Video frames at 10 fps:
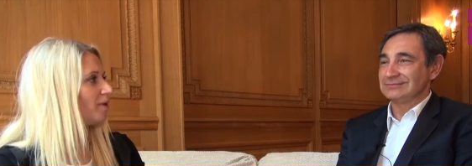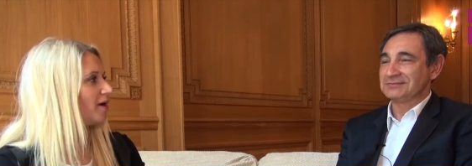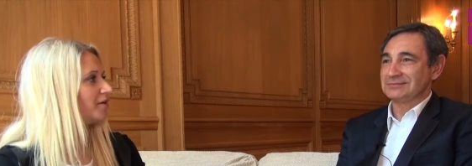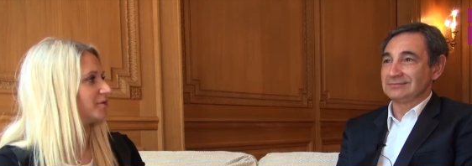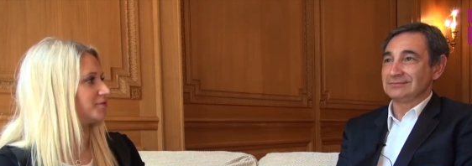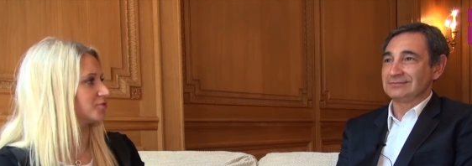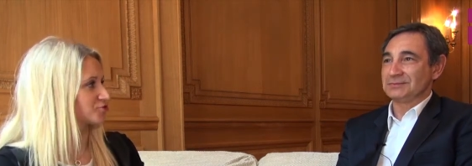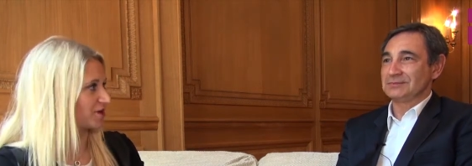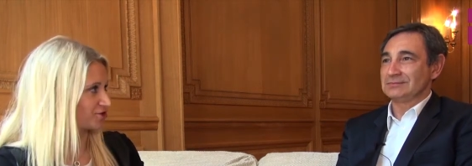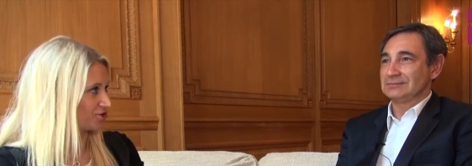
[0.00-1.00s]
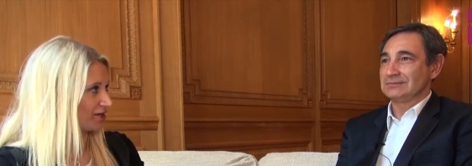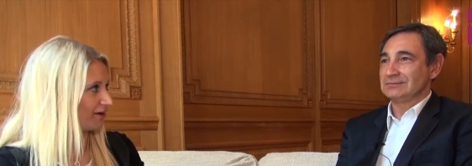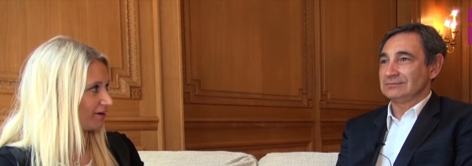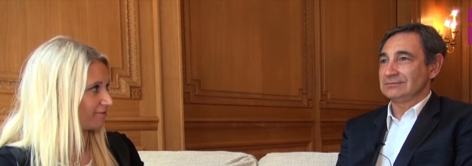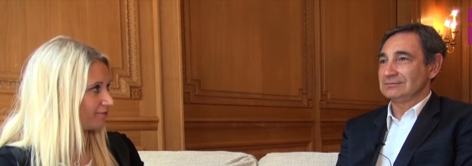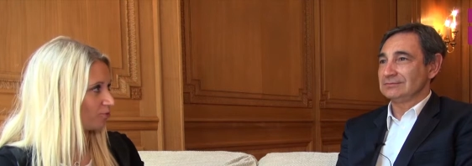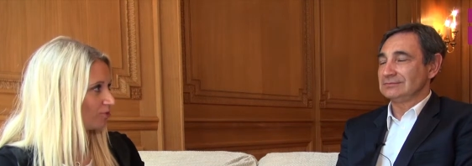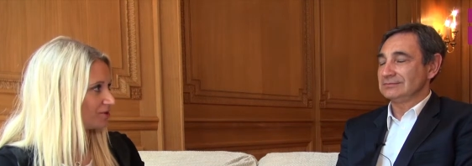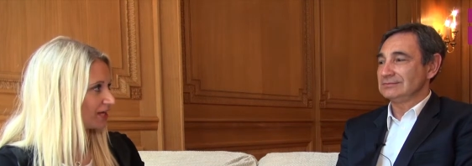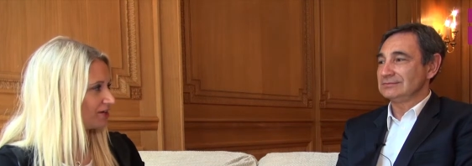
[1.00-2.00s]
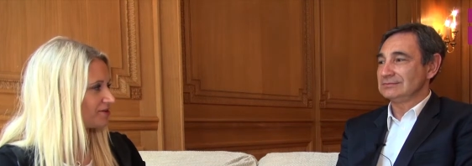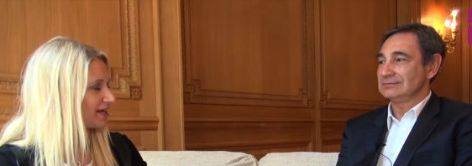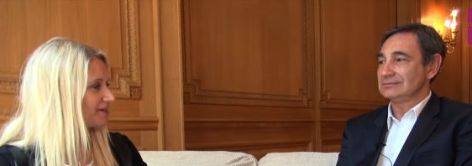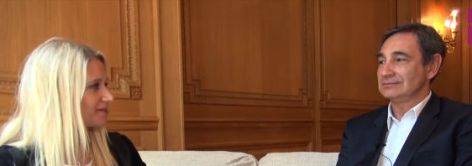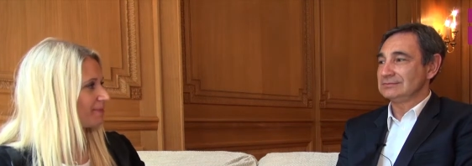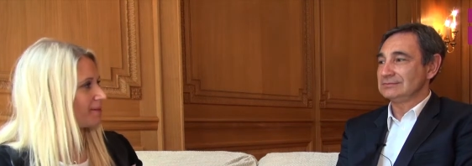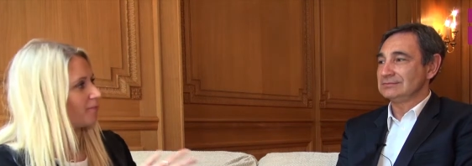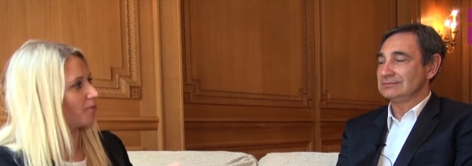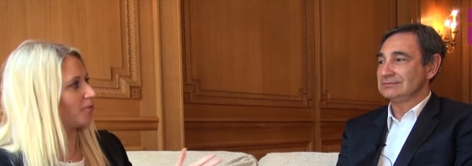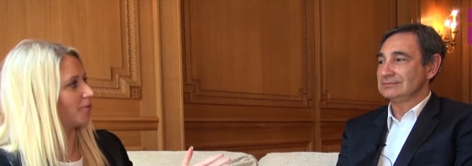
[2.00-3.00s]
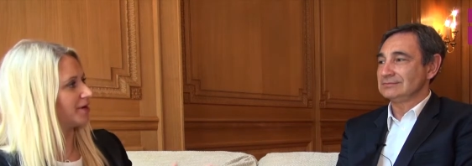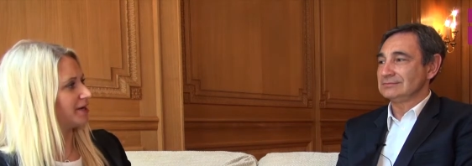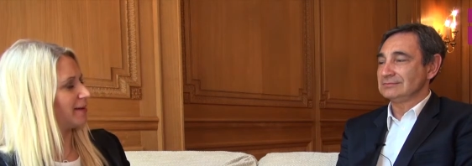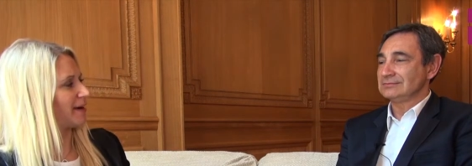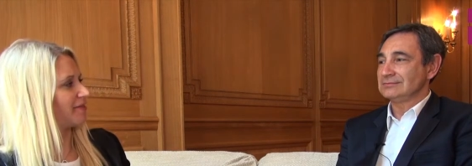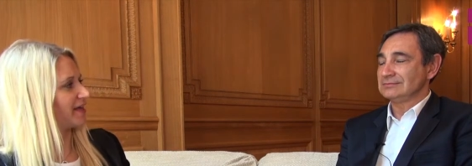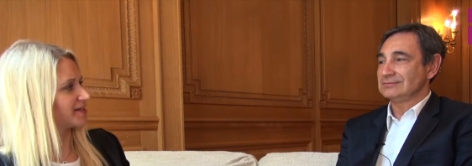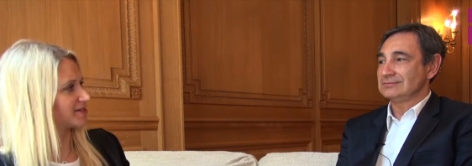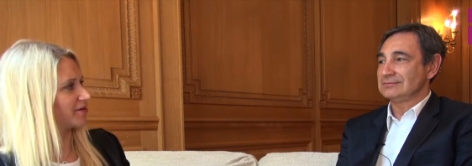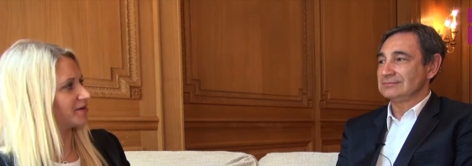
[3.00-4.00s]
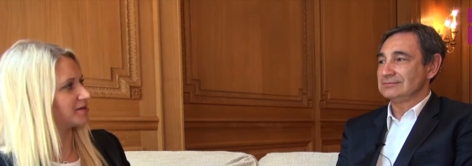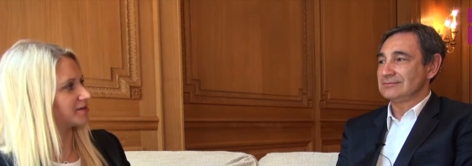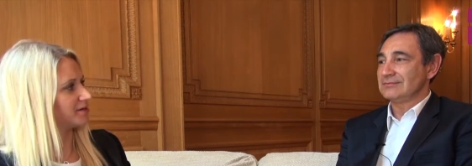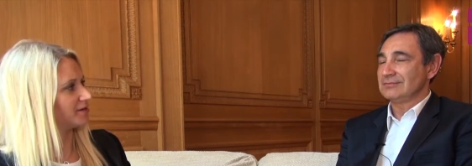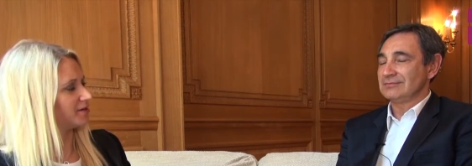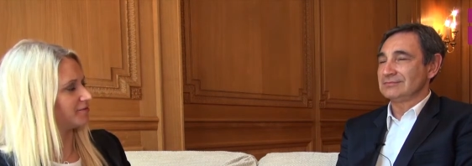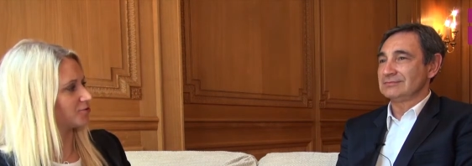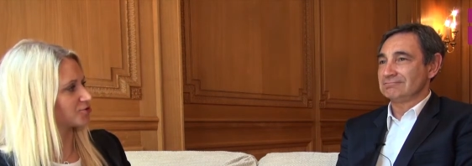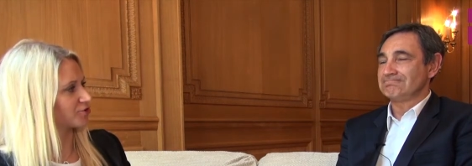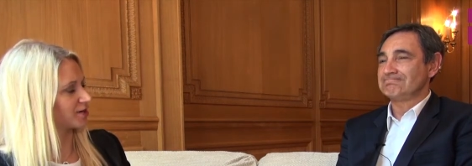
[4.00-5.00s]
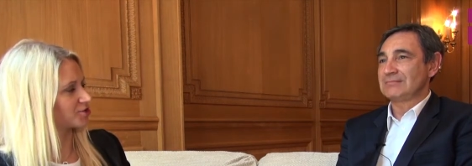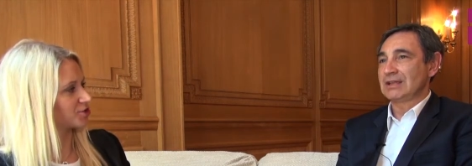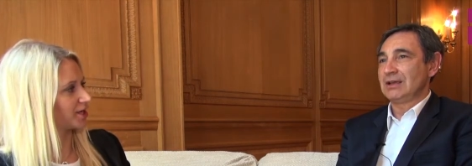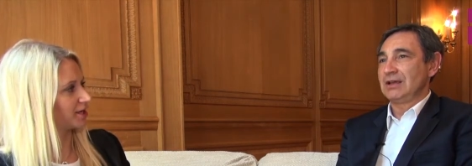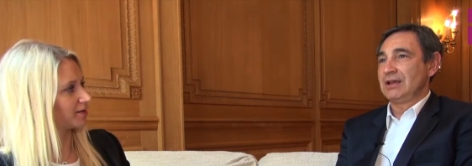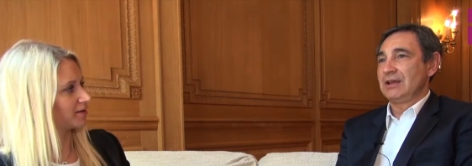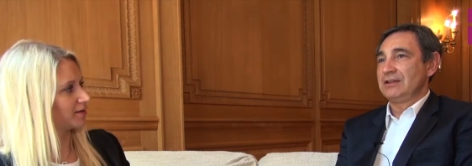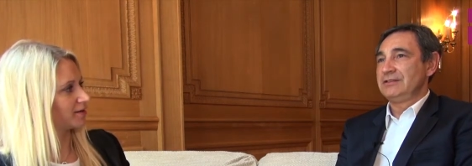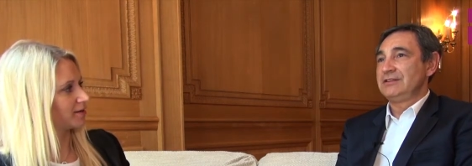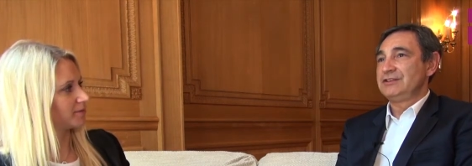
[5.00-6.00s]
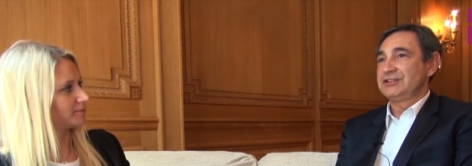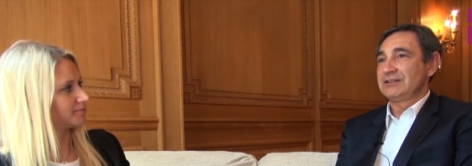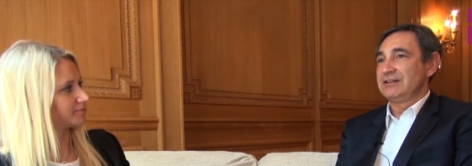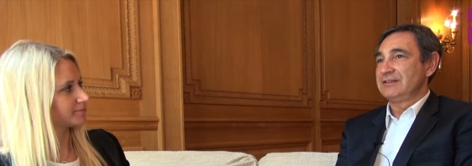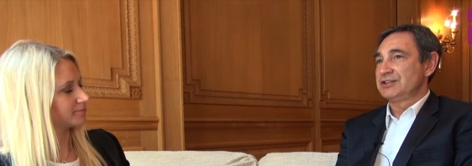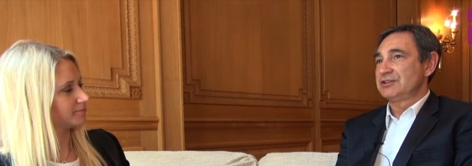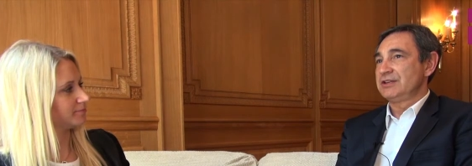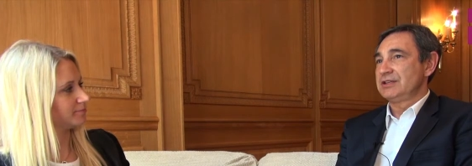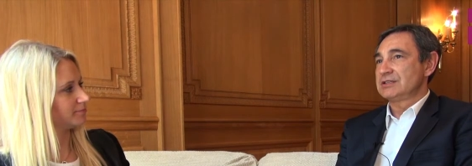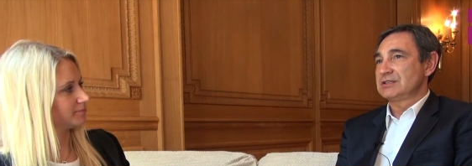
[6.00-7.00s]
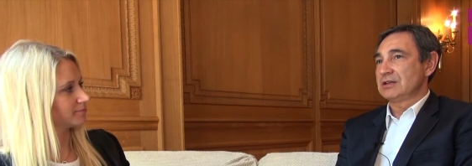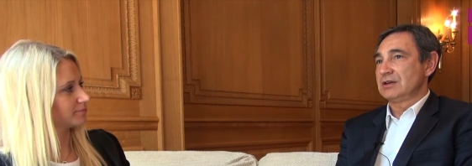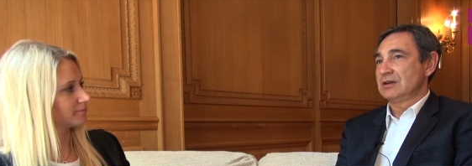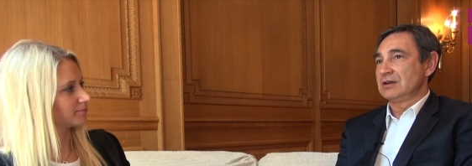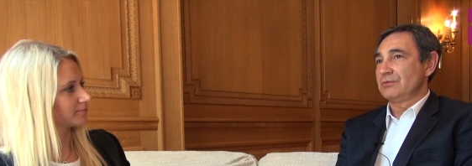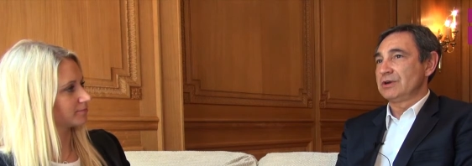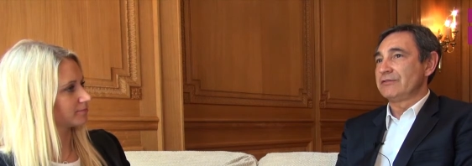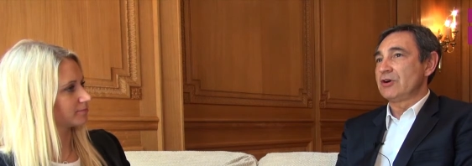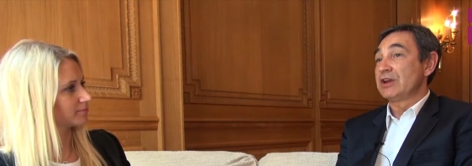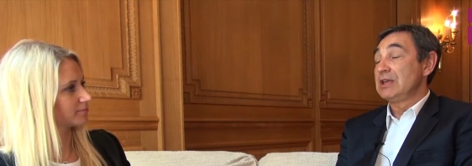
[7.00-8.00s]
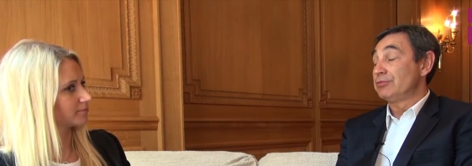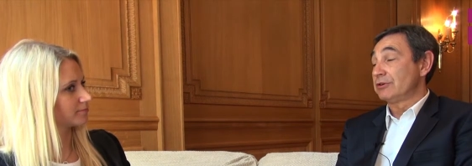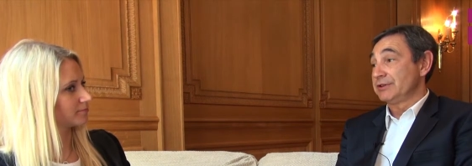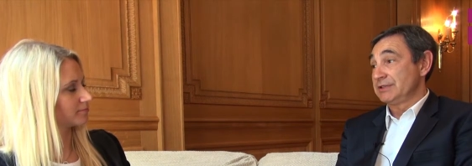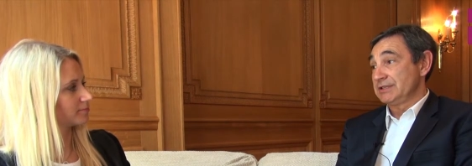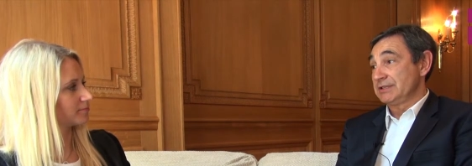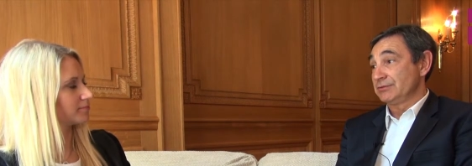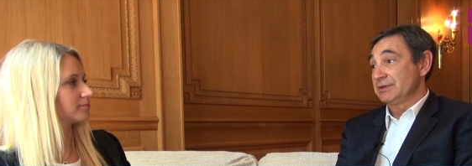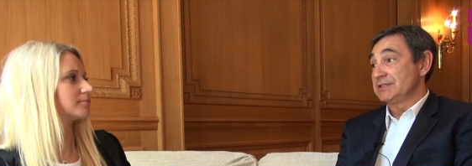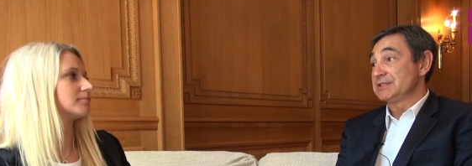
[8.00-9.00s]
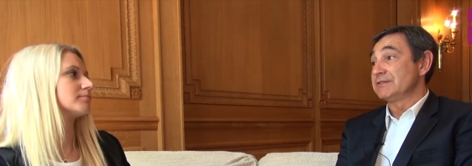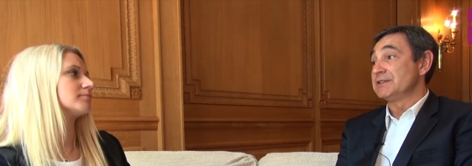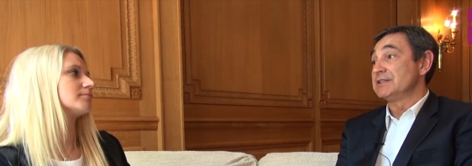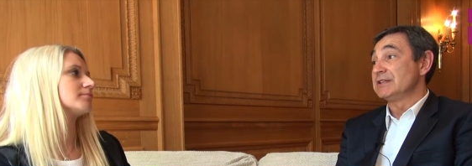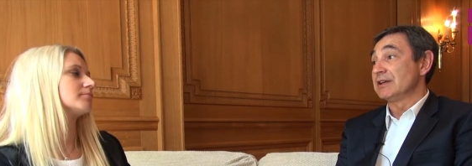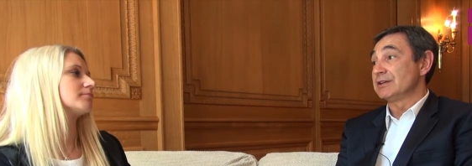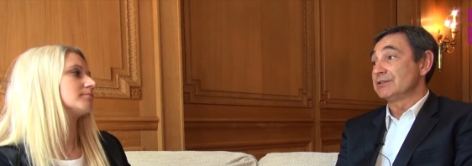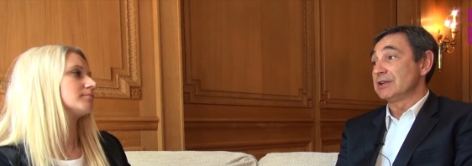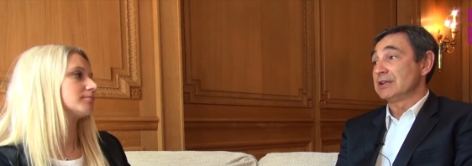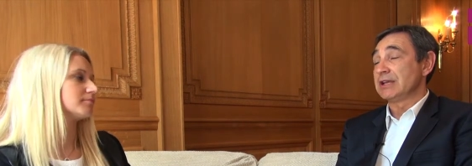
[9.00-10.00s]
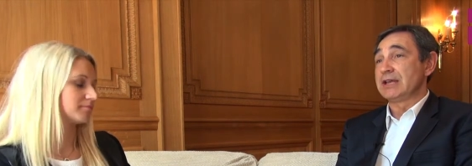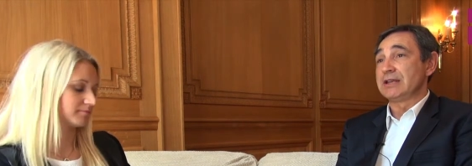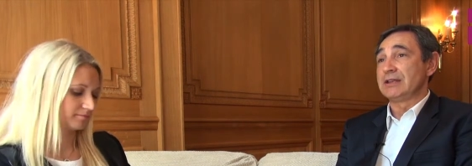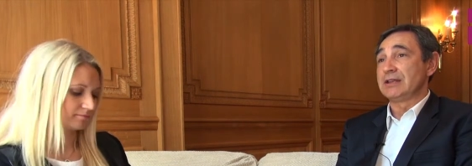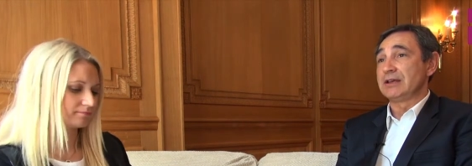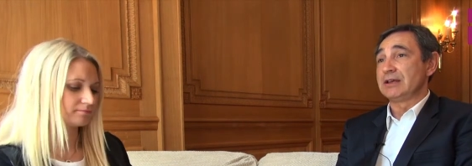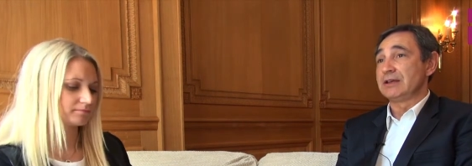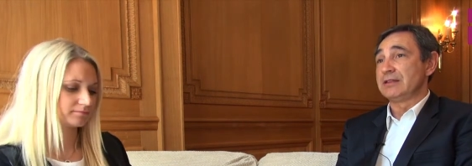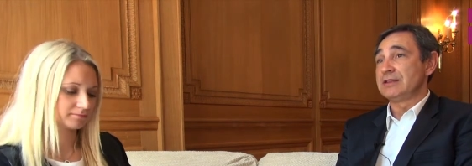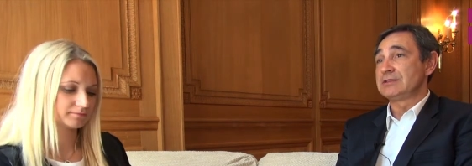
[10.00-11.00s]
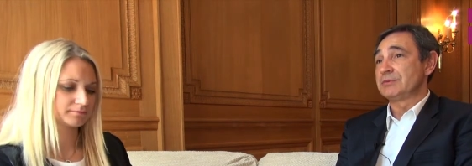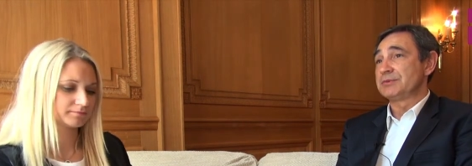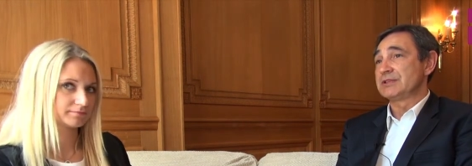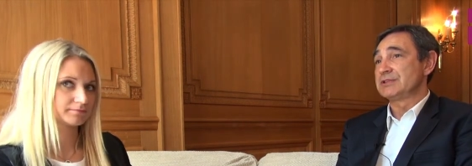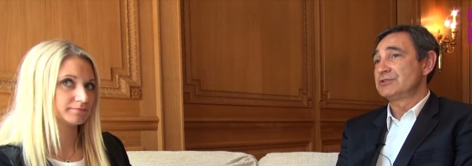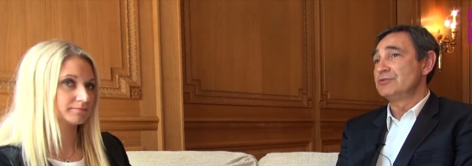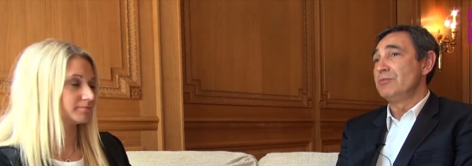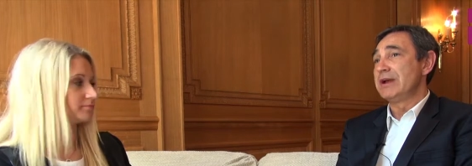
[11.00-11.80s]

Speaker 1: part of your strategy going forward. Can you tell us a bit more about that side uh, of your strategy?
Speaker 2: Digitalization is uh, one of our key priorities in 2017, actually, and uh, this represents two